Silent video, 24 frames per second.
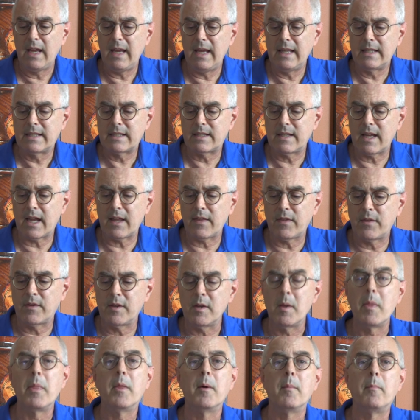it's
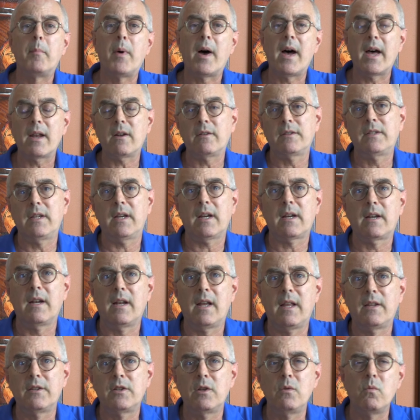that the bottle
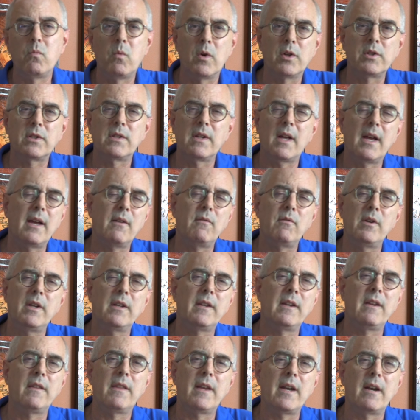technology was not
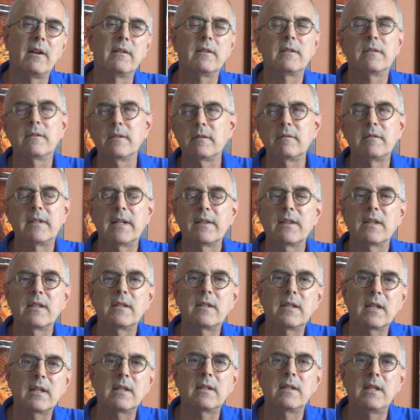really there until around the
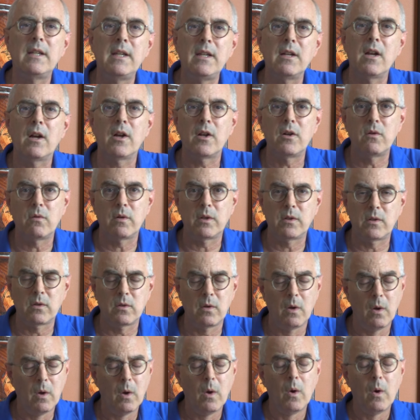1600s,